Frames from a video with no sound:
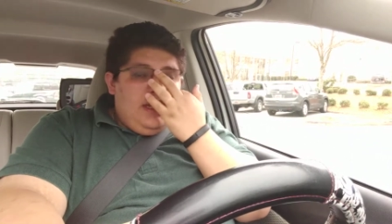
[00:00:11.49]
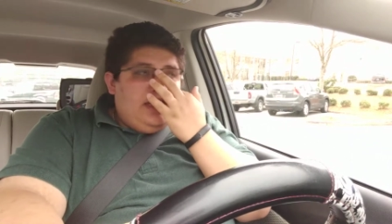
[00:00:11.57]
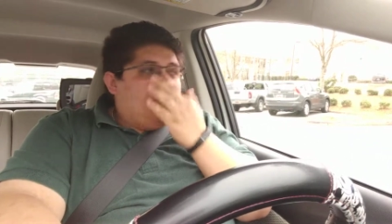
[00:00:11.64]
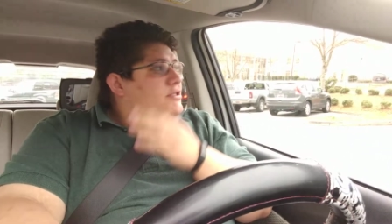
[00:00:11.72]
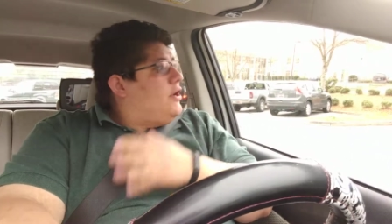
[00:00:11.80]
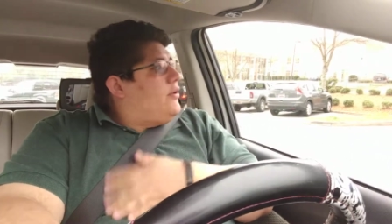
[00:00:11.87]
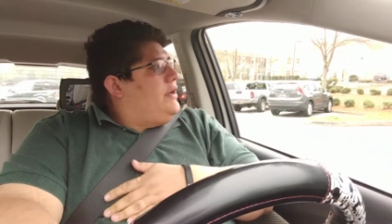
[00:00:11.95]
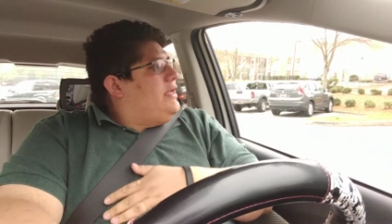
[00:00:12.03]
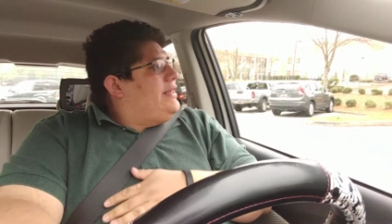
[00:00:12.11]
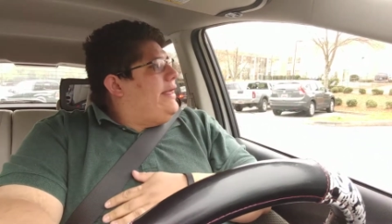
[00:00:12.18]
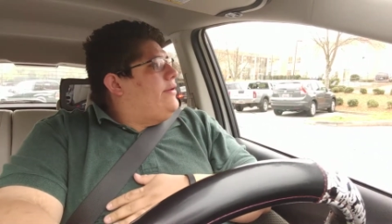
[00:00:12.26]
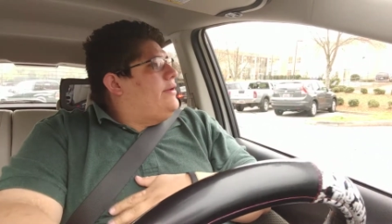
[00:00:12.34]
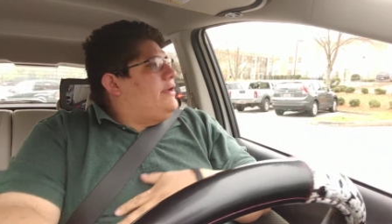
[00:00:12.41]
And it's already
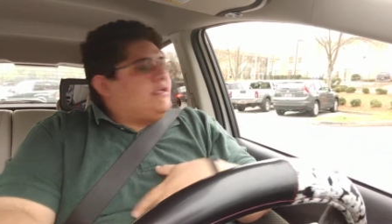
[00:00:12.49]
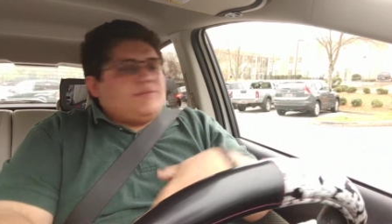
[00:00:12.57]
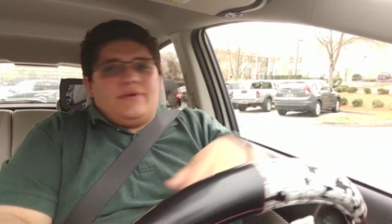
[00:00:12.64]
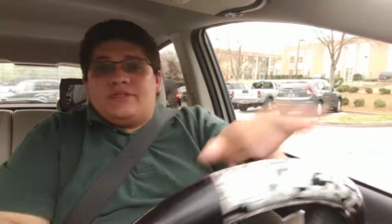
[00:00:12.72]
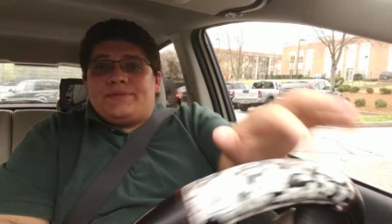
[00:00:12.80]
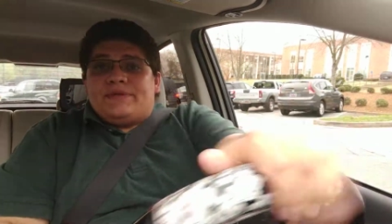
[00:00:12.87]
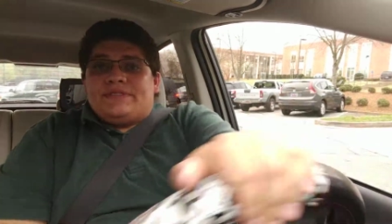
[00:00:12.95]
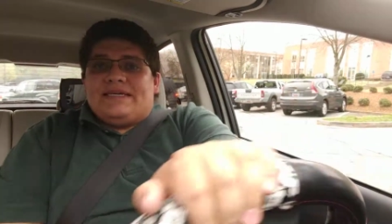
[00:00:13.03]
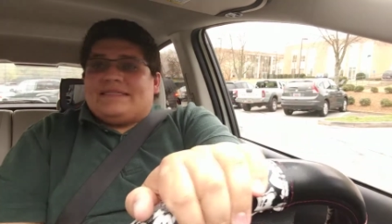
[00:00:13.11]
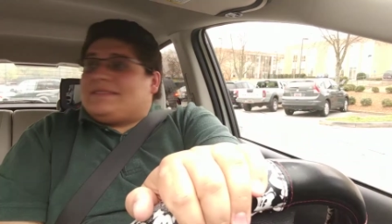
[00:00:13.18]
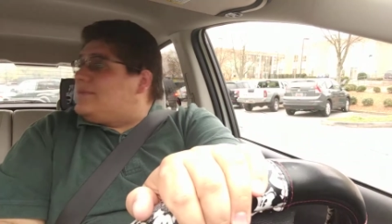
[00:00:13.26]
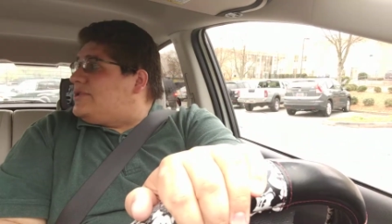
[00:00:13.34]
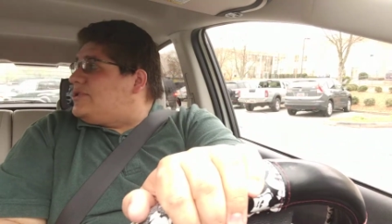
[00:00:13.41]
cloudy because we are supposed to
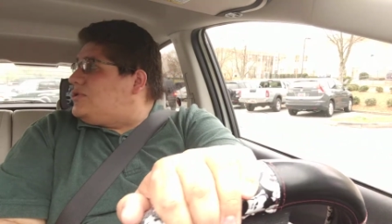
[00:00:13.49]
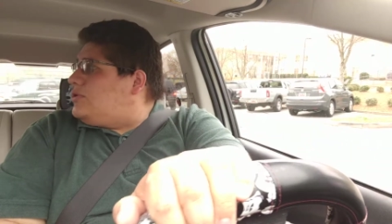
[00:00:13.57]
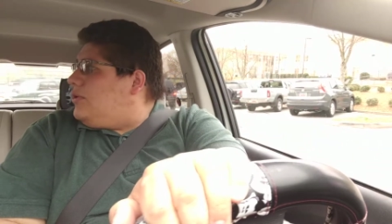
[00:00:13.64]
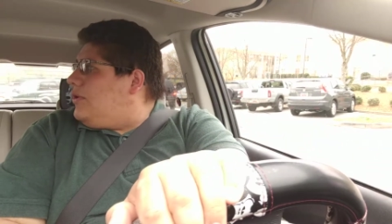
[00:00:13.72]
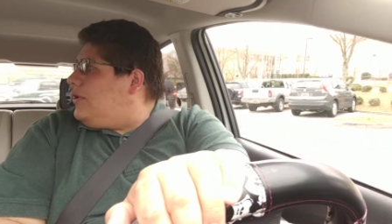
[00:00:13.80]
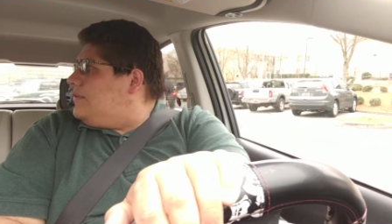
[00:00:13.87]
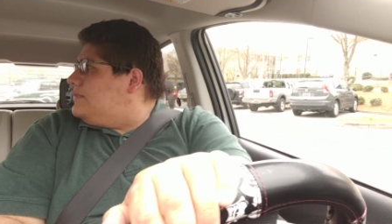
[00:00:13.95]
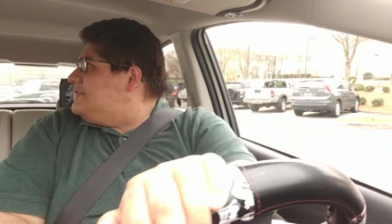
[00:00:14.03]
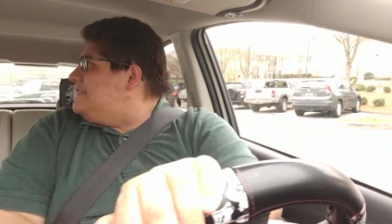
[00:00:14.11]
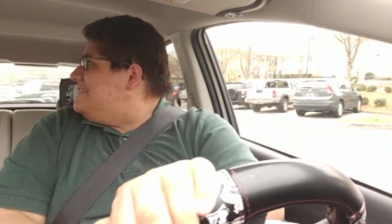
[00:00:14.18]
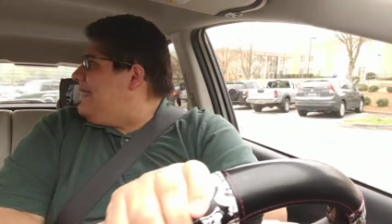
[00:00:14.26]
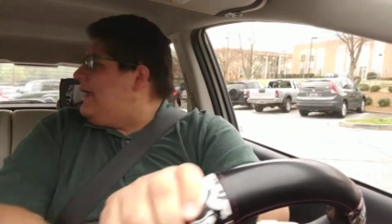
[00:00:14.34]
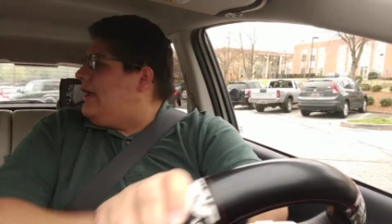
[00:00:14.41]
get some storms
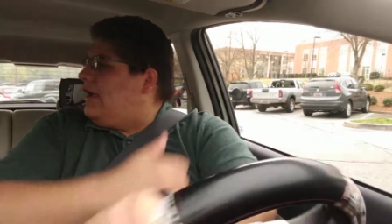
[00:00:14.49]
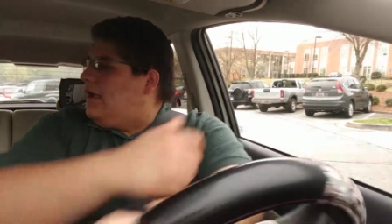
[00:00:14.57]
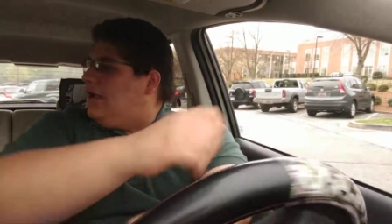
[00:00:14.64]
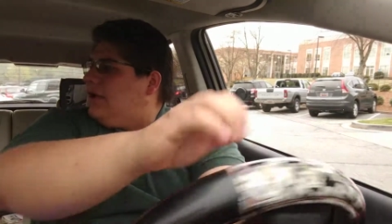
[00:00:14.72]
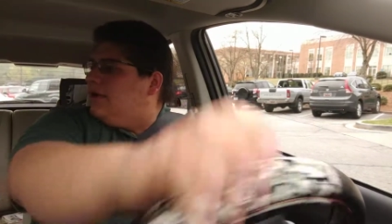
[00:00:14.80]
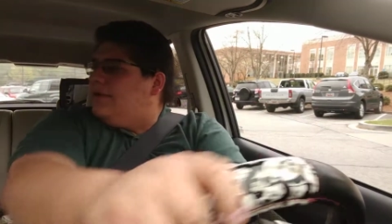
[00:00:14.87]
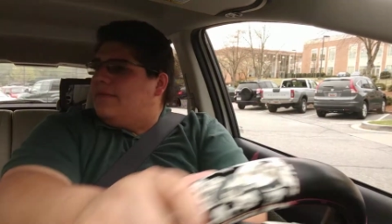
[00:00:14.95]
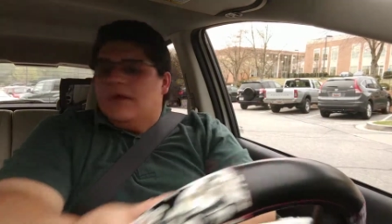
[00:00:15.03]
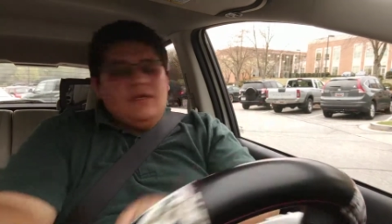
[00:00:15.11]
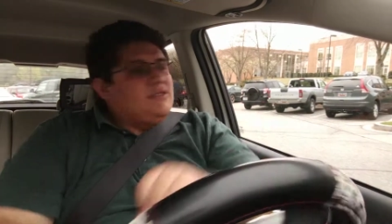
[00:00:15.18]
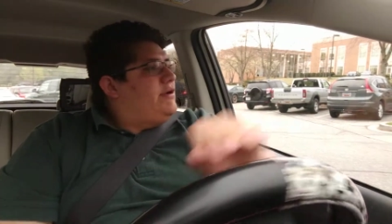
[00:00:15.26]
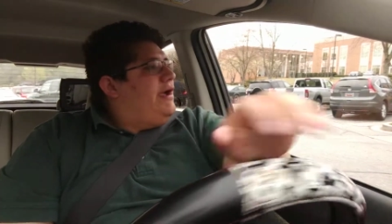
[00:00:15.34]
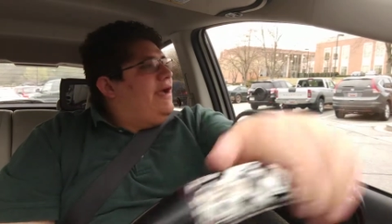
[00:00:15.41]
today.
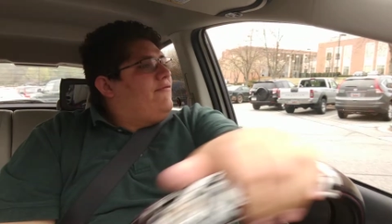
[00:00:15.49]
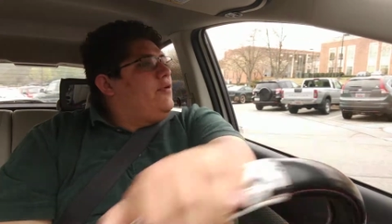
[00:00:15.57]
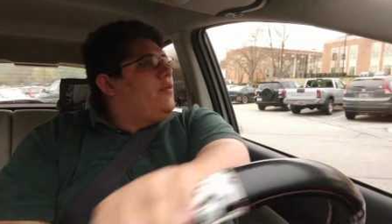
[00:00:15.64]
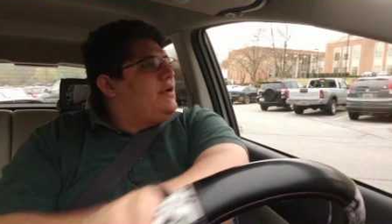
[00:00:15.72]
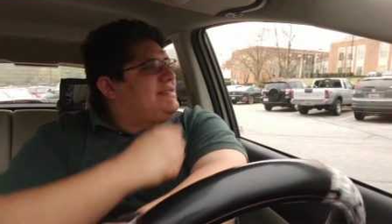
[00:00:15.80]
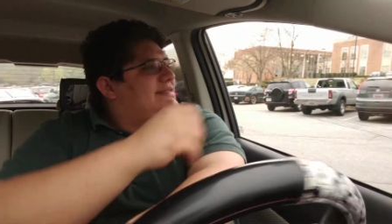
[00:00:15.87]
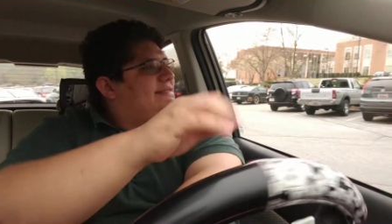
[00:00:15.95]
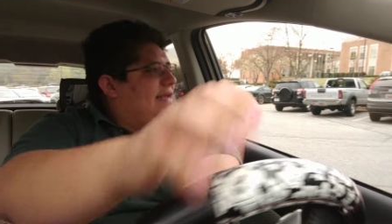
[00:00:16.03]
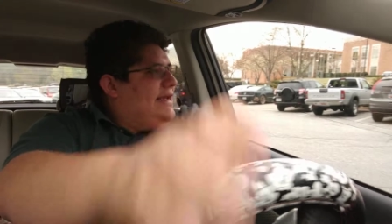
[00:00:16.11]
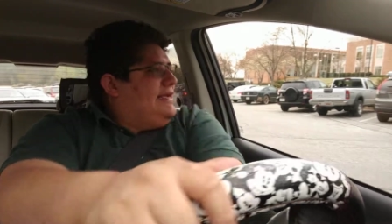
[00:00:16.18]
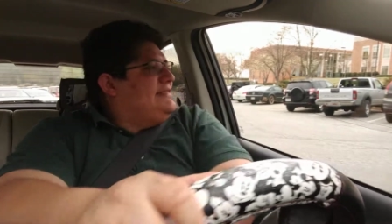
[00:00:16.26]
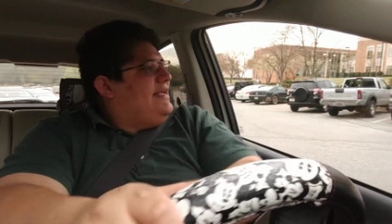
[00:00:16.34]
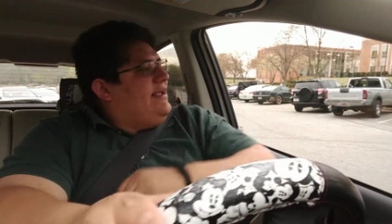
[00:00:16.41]
So everyone
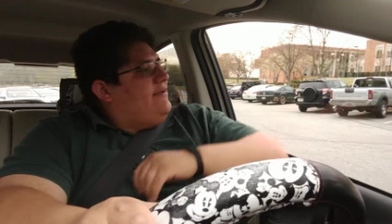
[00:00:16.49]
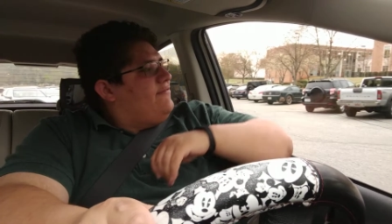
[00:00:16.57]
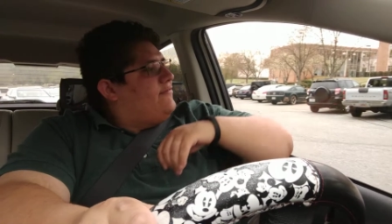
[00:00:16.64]
stay safe.